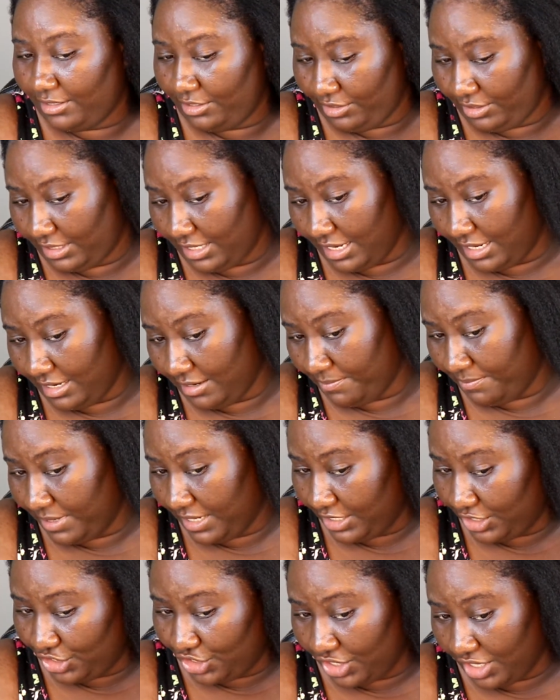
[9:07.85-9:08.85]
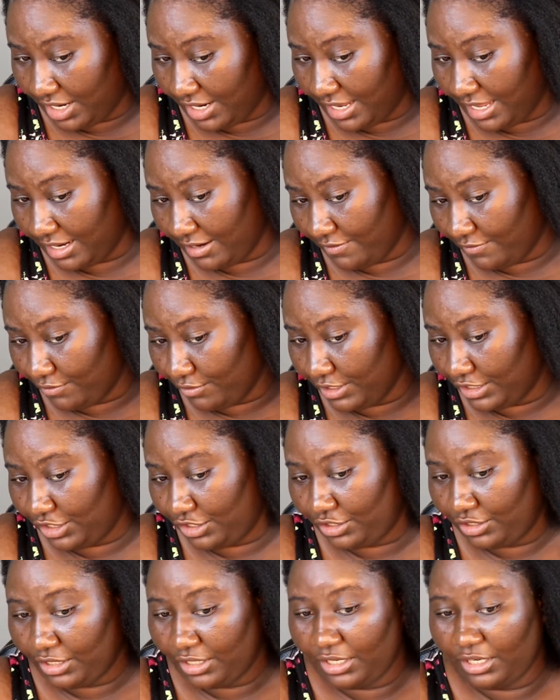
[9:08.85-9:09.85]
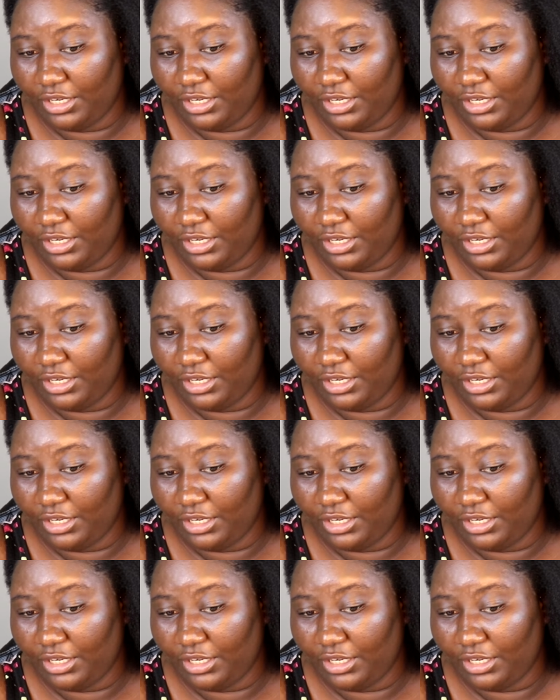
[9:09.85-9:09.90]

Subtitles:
you're taking a big chunk out of what